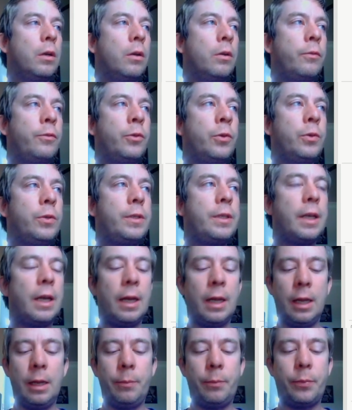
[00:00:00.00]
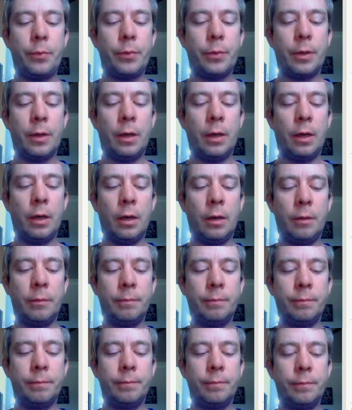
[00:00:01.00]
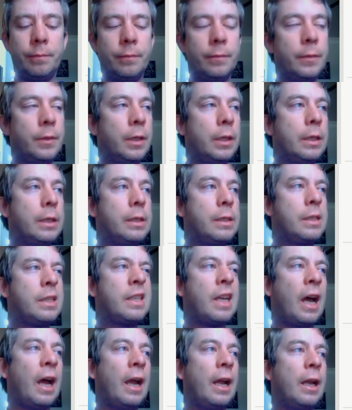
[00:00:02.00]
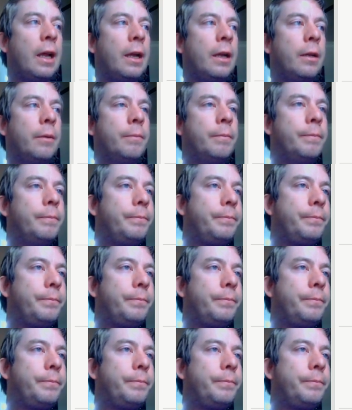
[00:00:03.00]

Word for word: food type, um, side item